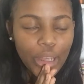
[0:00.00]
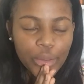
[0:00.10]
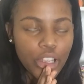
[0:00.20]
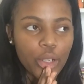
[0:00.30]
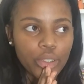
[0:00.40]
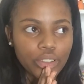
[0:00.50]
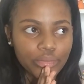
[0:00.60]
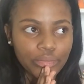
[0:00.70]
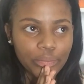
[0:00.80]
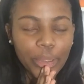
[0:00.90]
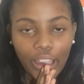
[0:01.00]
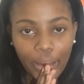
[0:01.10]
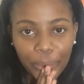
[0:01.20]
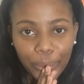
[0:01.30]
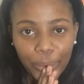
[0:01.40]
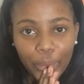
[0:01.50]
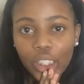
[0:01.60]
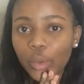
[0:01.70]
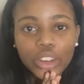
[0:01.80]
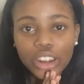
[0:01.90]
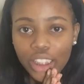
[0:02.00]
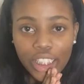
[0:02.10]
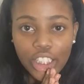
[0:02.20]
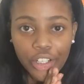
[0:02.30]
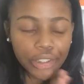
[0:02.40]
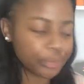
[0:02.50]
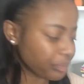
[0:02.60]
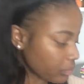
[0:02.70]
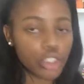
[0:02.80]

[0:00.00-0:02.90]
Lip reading: That was awkward, but yeah, we're just gonna get started.